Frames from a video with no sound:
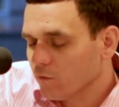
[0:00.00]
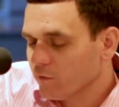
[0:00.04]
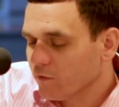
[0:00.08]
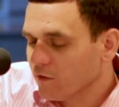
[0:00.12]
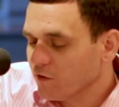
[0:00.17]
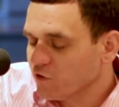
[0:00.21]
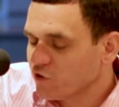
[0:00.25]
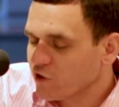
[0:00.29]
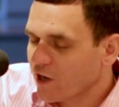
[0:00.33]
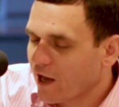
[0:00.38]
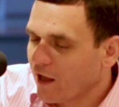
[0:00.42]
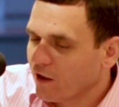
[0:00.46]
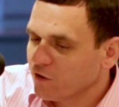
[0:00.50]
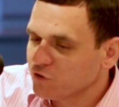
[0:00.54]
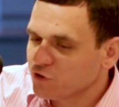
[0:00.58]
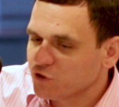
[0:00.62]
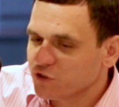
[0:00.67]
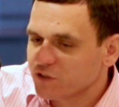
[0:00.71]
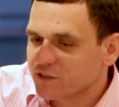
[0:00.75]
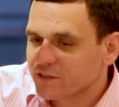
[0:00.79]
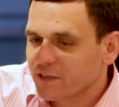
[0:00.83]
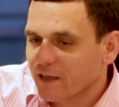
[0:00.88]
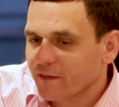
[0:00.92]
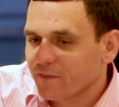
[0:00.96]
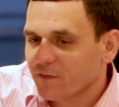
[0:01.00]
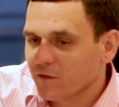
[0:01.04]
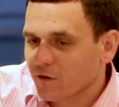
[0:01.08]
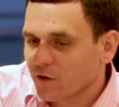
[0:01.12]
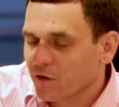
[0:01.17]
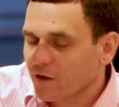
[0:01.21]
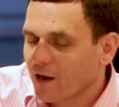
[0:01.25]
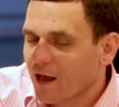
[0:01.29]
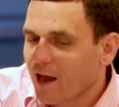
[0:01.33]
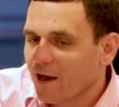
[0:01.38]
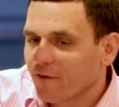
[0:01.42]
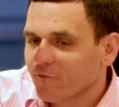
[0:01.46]
the challenges that they're
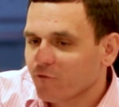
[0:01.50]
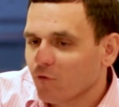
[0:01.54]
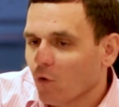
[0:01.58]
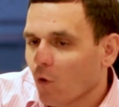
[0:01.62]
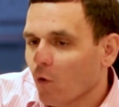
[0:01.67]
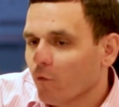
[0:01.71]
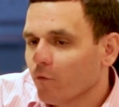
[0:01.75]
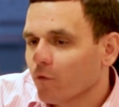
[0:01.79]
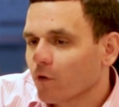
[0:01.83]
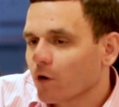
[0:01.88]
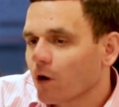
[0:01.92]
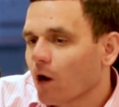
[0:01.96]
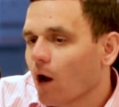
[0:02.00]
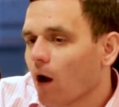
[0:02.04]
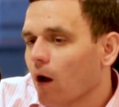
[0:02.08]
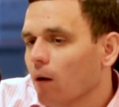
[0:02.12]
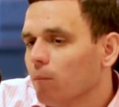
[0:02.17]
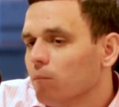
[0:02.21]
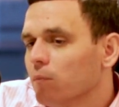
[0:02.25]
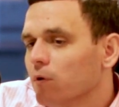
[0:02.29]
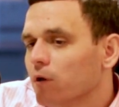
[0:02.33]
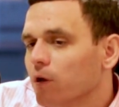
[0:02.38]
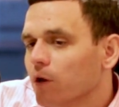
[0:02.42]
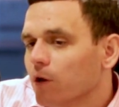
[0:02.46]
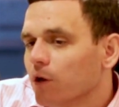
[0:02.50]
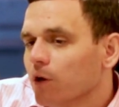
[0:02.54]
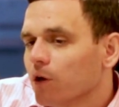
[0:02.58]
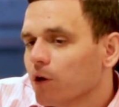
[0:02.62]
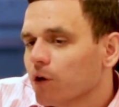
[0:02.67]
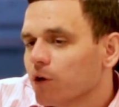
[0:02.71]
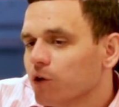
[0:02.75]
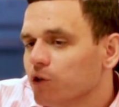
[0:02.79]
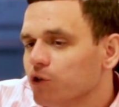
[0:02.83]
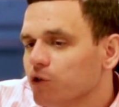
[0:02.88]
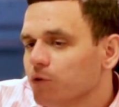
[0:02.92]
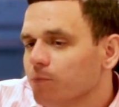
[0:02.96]
going to have to overcome.
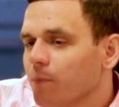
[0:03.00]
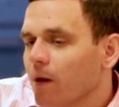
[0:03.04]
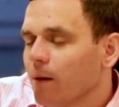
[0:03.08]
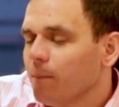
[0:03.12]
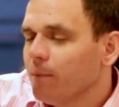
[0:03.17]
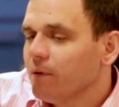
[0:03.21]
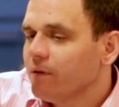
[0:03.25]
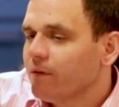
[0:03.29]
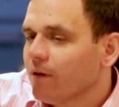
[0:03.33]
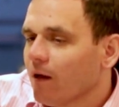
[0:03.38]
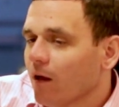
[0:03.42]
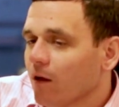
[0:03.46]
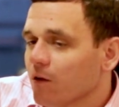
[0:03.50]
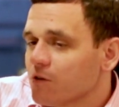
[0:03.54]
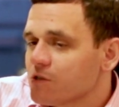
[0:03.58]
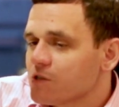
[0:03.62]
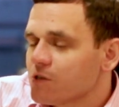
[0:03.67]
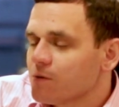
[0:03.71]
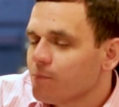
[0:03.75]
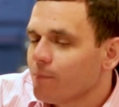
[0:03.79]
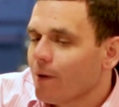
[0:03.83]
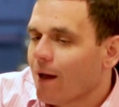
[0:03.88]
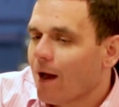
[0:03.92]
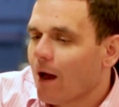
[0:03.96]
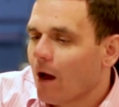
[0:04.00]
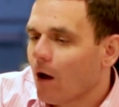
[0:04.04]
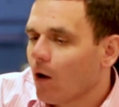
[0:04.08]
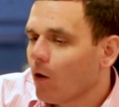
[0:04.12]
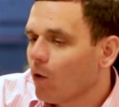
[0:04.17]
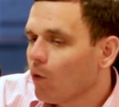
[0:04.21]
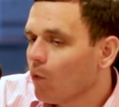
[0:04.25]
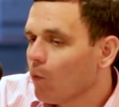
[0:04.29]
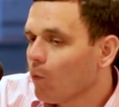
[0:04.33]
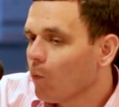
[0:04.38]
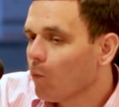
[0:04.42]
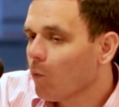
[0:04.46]
Could you maybe tell us
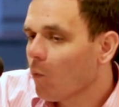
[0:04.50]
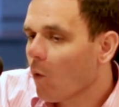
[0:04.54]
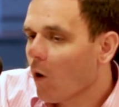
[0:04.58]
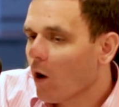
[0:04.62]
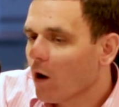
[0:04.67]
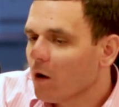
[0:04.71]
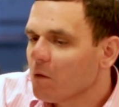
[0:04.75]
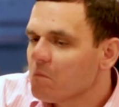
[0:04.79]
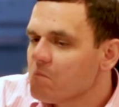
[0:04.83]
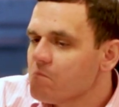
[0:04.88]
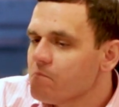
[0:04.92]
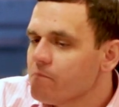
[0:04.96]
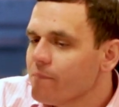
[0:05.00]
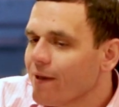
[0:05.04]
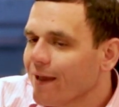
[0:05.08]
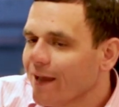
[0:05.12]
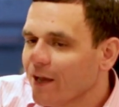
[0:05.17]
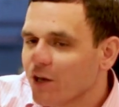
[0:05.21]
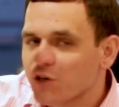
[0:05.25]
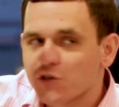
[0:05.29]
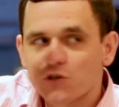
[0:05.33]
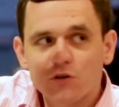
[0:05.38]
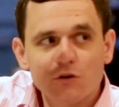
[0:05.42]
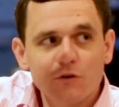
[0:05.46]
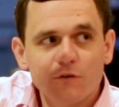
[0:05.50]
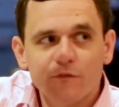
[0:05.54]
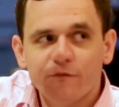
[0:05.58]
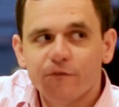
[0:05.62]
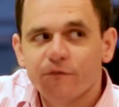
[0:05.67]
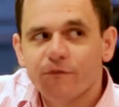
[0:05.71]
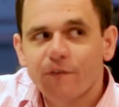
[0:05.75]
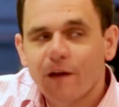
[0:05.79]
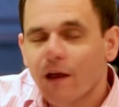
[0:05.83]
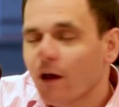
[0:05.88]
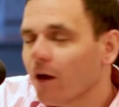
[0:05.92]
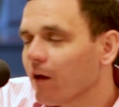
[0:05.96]
about one major
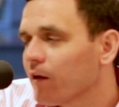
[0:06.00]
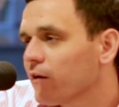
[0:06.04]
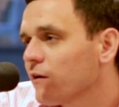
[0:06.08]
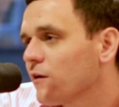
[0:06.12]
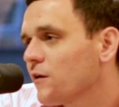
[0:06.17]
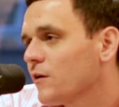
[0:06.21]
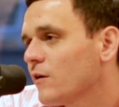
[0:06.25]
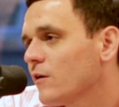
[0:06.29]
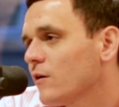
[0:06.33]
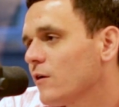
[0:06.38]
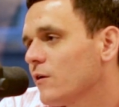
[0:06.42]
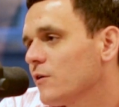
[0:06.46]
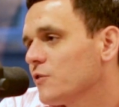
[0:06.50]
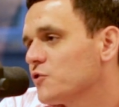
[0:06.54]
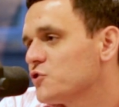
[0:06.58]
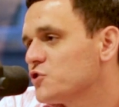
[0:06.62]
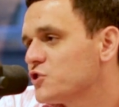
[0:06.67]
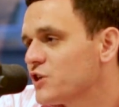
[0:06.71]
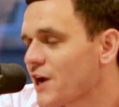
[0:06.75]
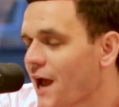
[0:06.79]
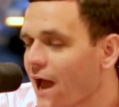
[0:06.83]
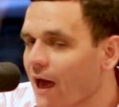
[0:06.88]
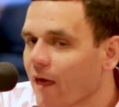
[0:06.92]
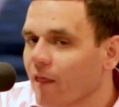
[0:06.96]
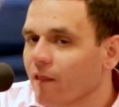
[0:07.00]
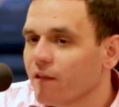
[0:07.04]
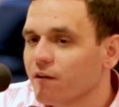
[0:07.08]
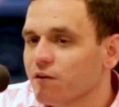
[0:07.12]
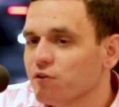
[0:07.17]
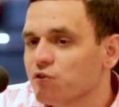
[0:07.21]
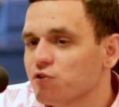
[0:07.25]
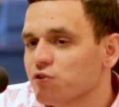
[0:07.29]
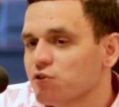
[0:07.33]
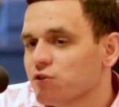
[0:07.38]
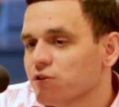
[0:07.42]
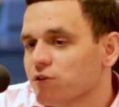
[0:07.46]
failure or
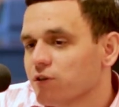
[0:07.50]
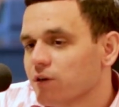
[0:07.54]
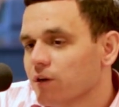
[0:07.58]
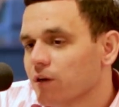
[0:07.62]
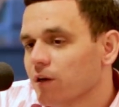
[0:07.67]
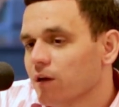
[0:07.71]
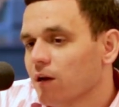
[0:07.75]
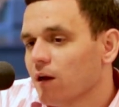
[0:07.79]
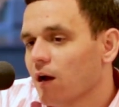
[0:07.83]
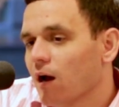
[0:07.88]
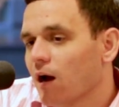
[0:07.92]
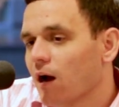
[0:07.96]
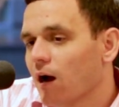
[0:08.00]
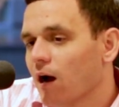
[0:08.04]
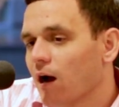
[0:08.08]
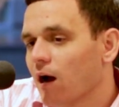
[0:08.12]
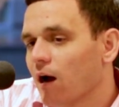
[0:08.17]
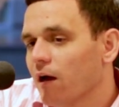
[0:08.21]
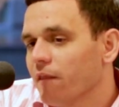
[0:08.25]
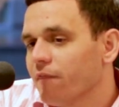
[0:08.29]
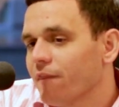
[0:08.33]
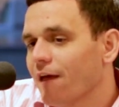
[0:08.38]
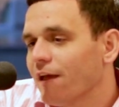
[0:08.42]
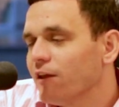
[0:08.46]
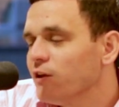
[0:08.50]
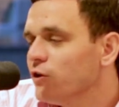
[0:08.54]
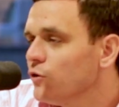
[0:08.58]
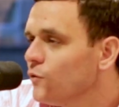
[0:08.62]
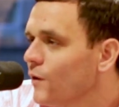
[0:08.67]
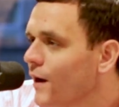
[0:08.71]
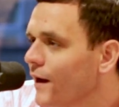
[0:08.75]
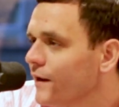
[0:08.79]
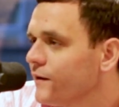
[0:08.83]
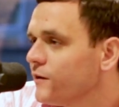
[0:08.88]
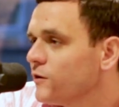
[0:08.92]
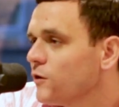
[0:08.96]
challenge that you
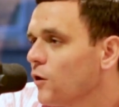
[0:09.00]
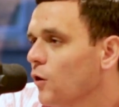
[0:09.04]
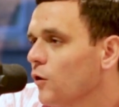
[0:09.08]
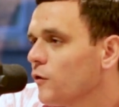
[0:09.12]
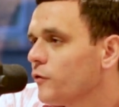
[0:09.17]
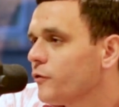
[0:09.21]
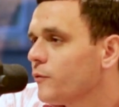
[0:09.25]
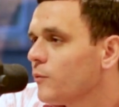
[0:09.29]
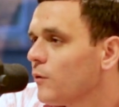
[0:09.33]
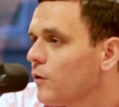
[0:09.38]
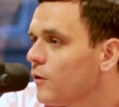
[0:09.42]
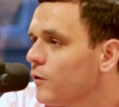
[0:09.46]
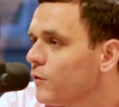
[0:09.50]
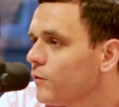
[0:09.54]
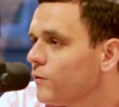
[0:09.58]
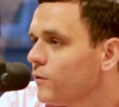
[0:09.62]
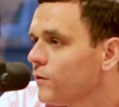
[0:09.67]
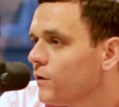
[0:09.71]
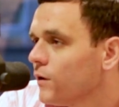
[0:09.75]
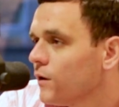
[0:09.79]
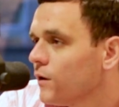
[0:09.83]
had to go through